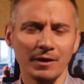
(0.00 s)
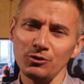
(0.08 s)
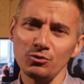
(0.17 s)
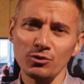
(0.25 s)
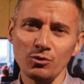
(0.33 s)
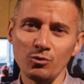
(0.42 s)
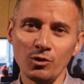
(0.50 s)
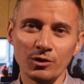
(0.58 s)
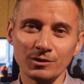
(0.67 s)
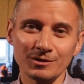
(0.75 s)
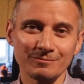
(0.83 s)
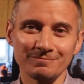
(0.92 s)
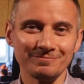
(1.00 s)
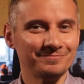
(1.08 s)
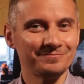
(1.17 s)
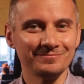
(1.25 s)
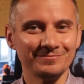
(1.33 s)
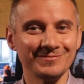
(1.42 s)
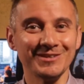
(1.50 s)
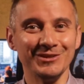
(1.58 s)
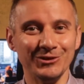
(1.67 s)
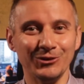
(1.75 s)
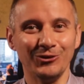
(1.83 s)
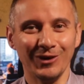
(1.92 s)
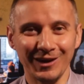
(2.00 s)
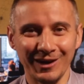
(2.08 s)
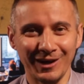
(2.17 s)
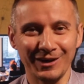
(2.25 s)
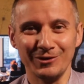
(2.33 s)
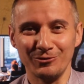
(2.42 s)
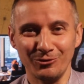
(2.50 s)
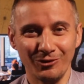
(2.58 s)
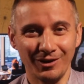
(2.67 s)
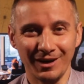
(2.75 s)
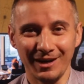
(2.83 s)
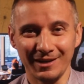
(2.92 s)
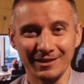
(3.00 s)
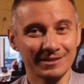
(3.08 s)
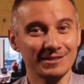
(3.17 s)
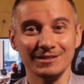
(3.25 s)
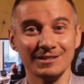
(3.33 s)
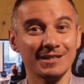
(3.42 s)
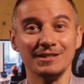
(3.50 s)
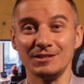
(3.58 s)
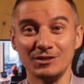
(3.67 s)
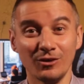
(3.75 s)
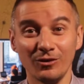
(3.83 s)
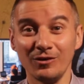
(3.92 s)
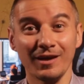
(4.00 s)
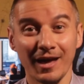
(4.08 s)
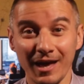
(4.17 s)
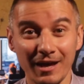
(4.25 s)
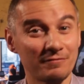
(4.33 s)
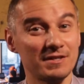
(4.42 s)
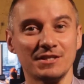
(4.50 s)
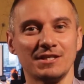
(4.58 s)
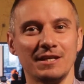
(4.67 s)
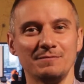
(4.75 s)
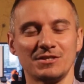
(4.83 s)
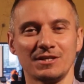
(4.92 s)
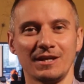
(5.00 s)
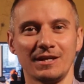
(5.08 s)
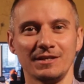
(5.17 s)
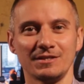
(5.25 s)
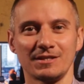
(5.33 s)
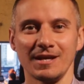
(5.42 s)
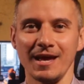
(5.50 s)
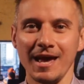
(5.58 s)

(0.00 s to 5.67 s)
You know what? You are right. They don't have the same size.